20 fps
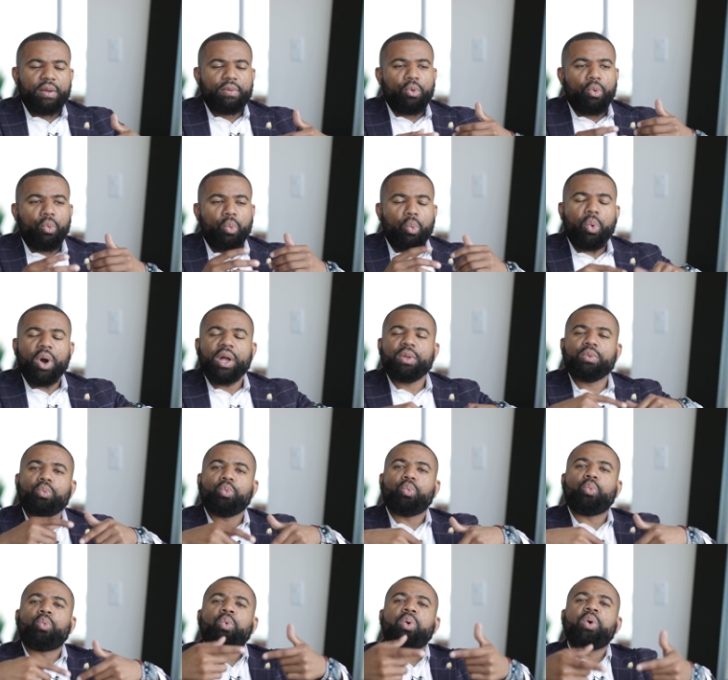what
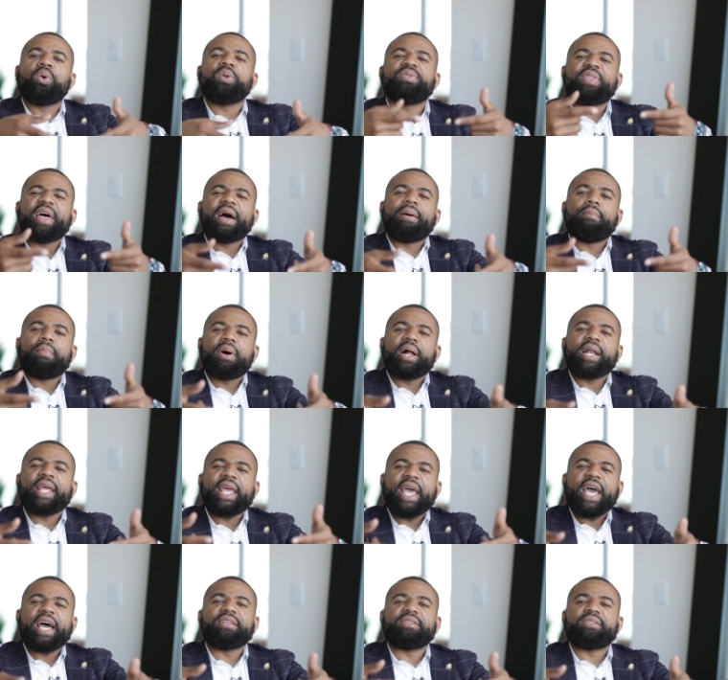could that
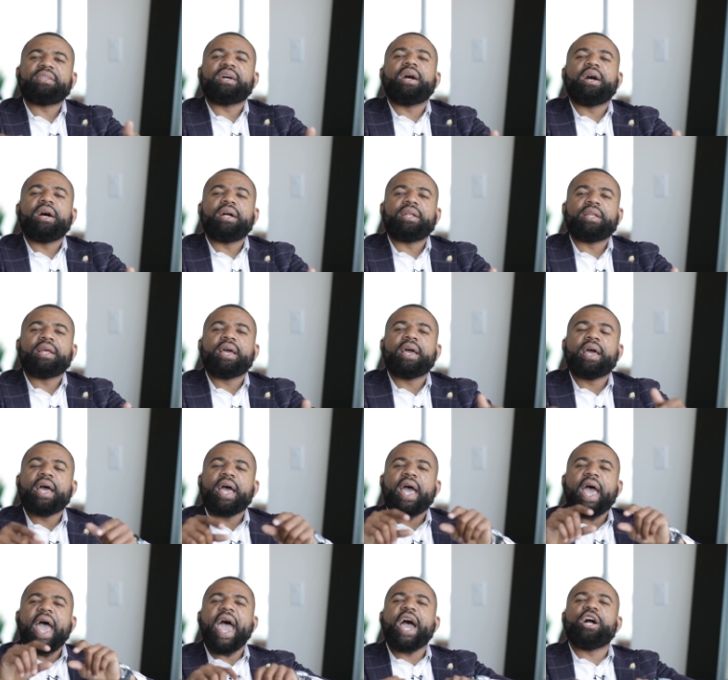money have done
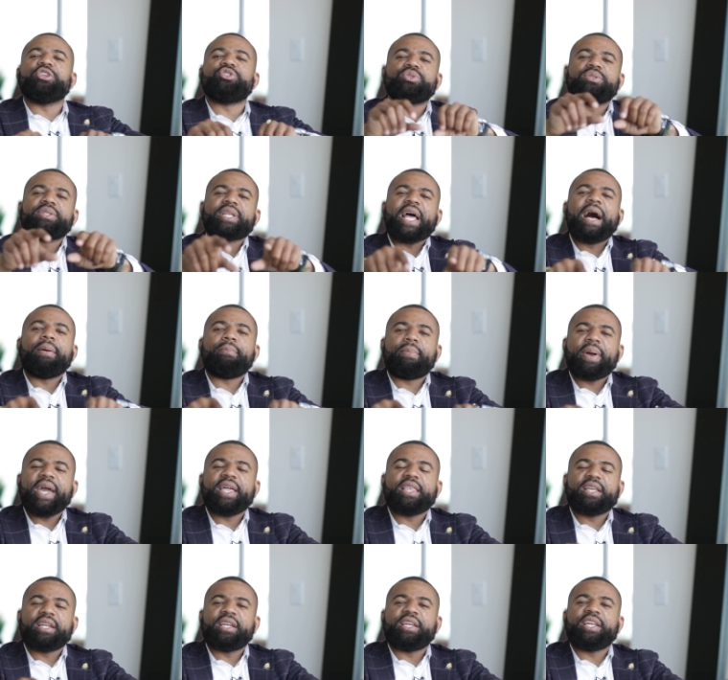had you not
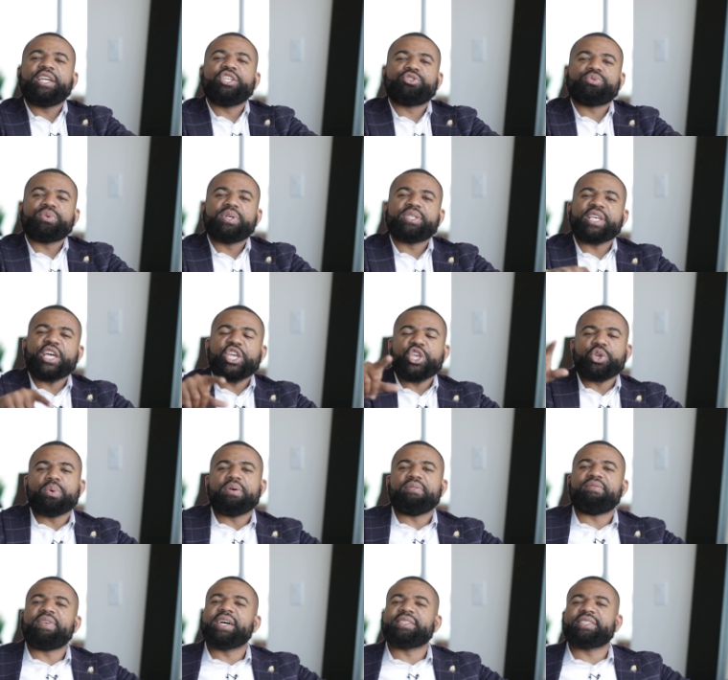paid it in interest and you
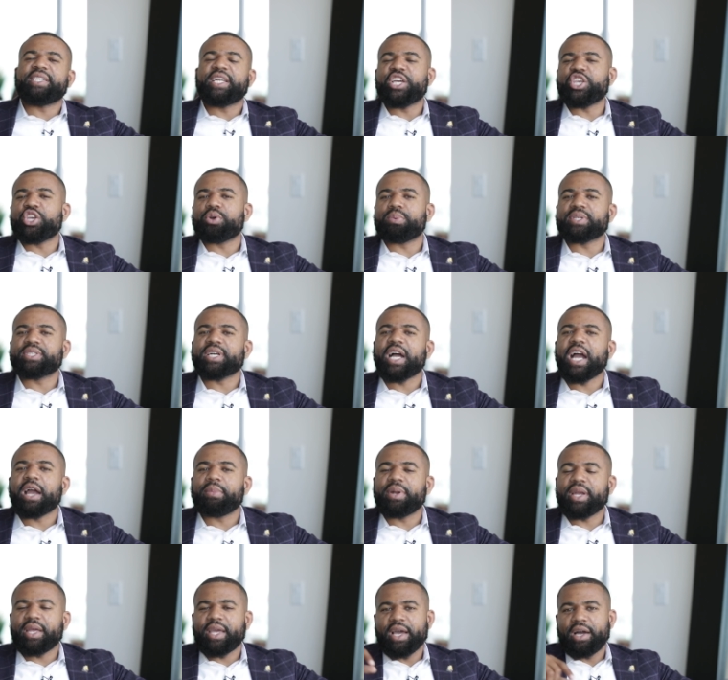invested in your
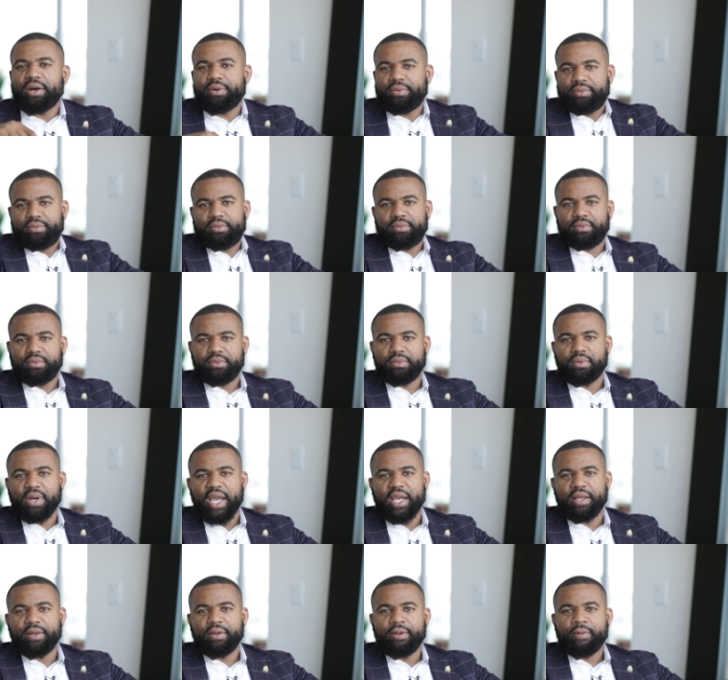retirement account,
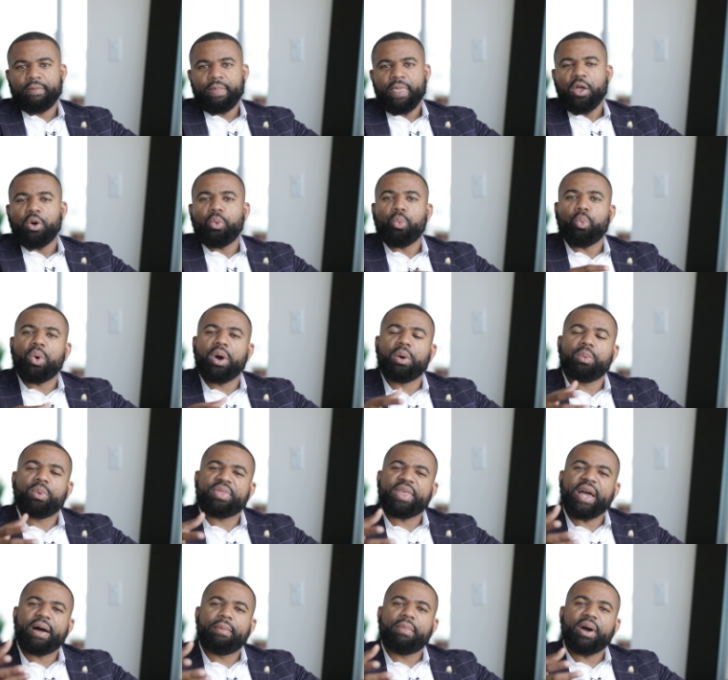right? What
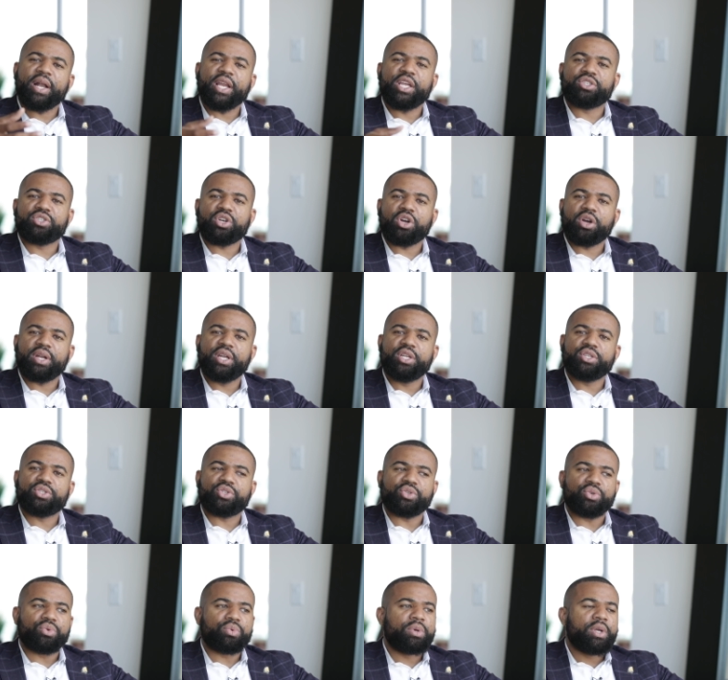would that money turn
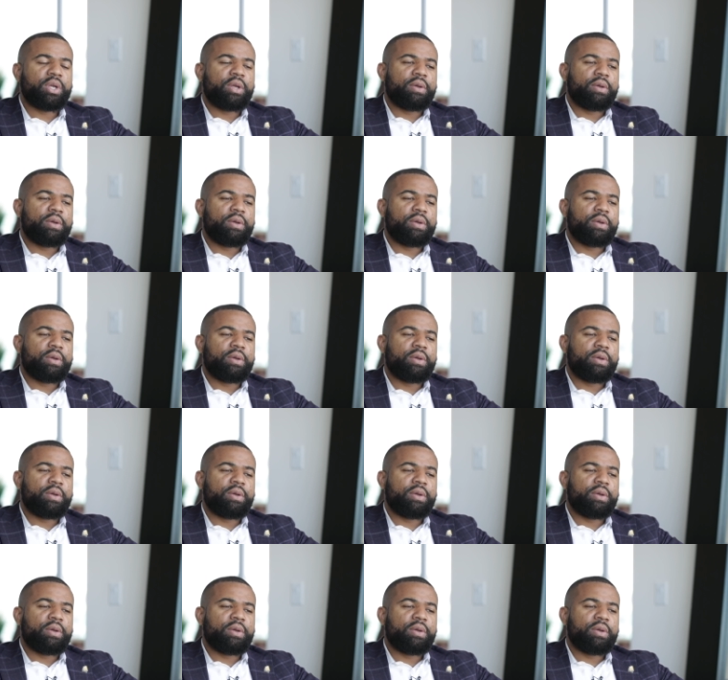into?